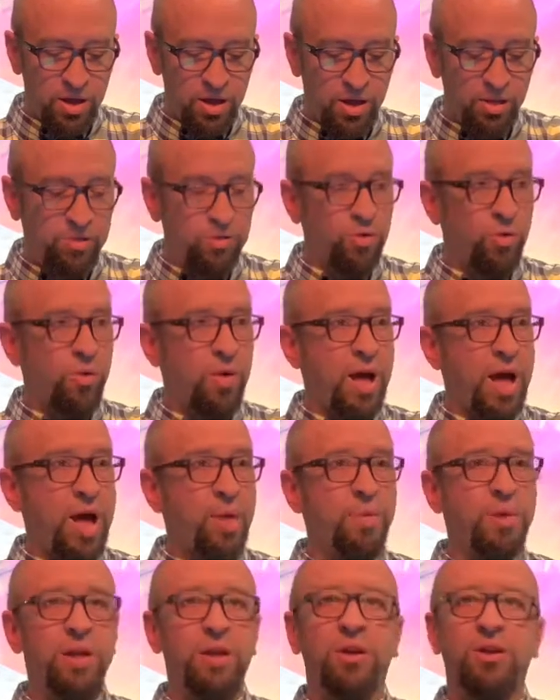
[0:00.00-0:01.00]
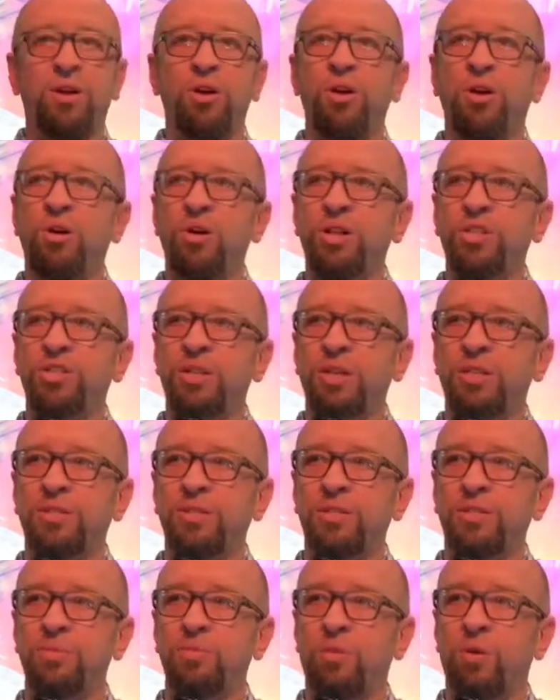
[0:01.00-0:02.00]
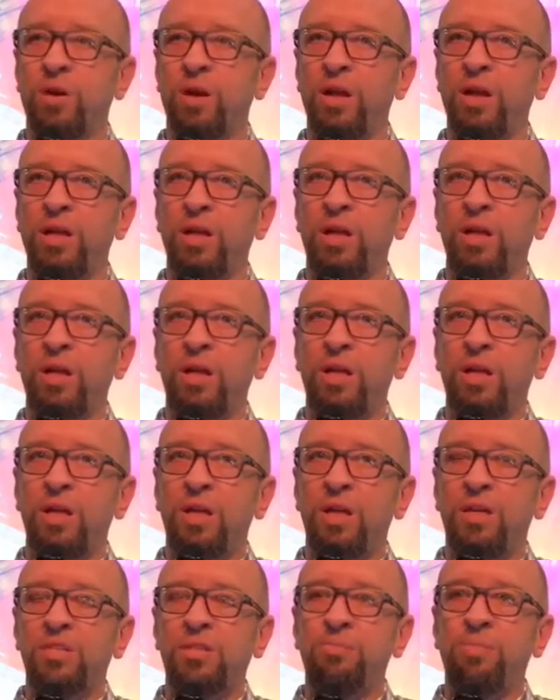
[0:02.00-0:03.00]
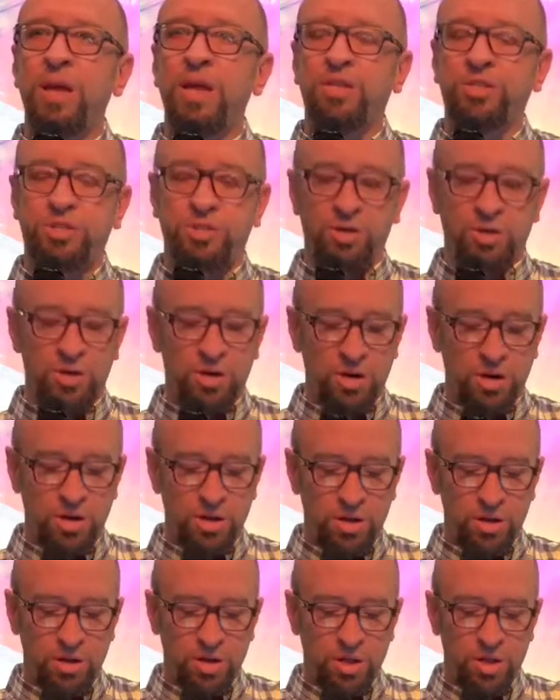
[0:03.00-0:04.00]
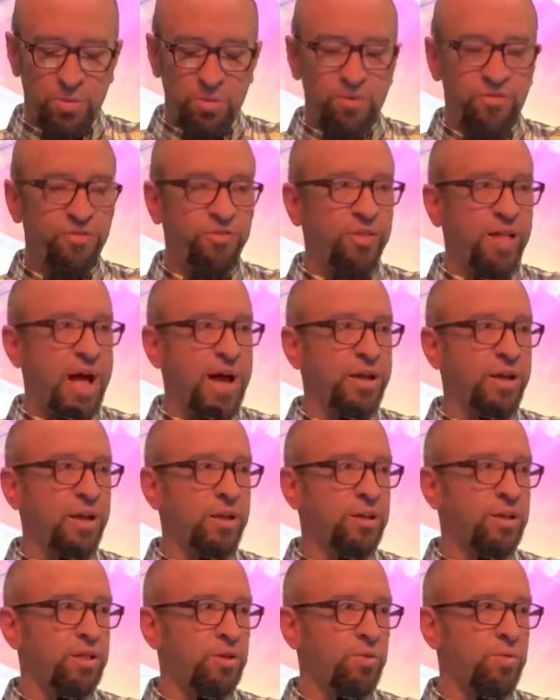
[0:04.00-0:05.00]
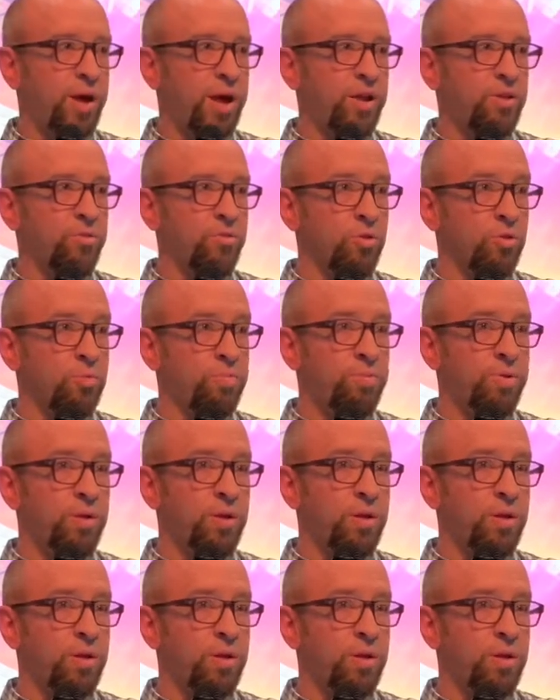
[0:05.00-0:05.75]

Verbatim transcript: And so I would encourage us this morning is to make sure that we're flocking to the right group.